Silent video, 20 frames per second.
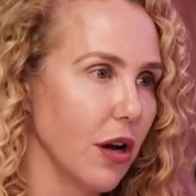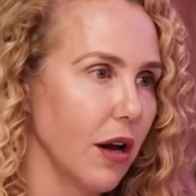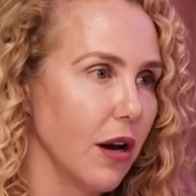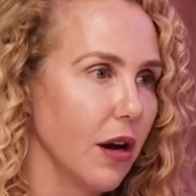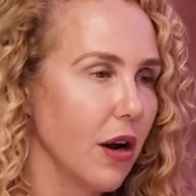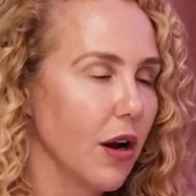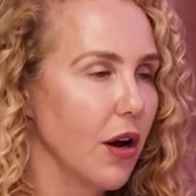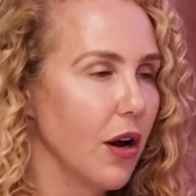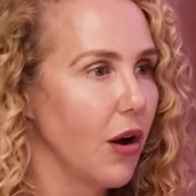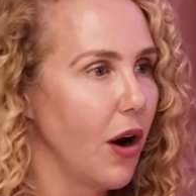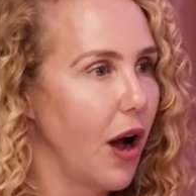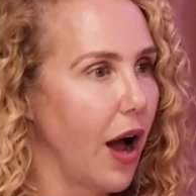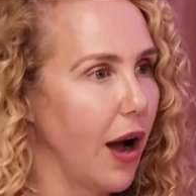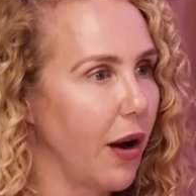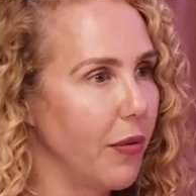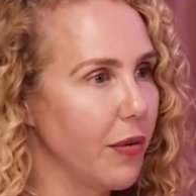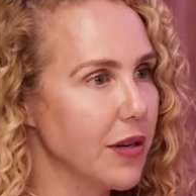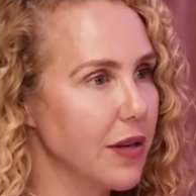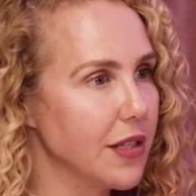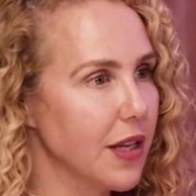Yeah.
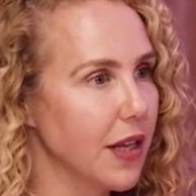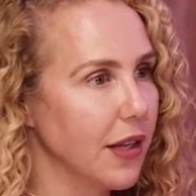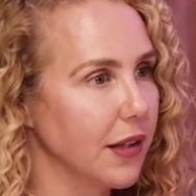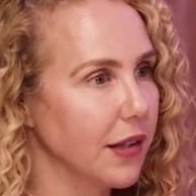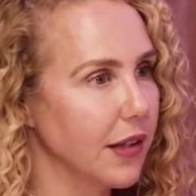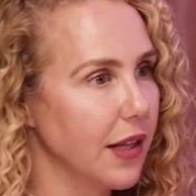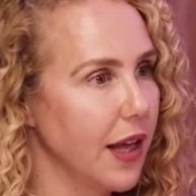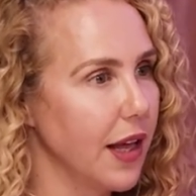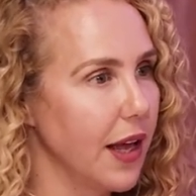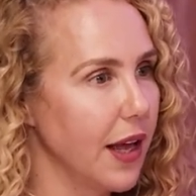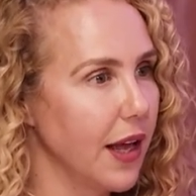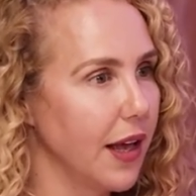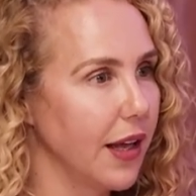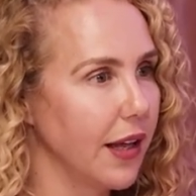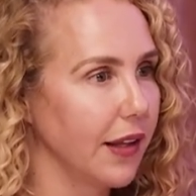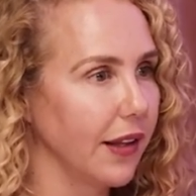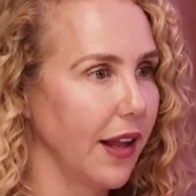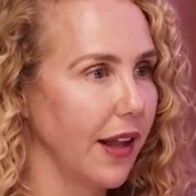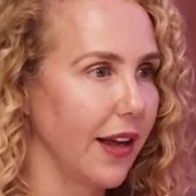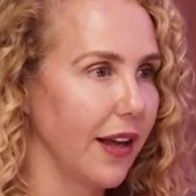How is it
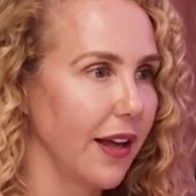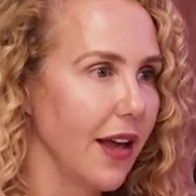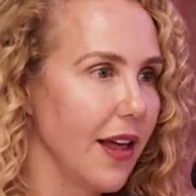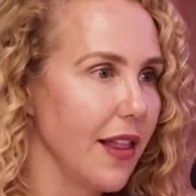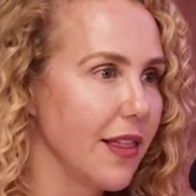lit? Like Yeah, and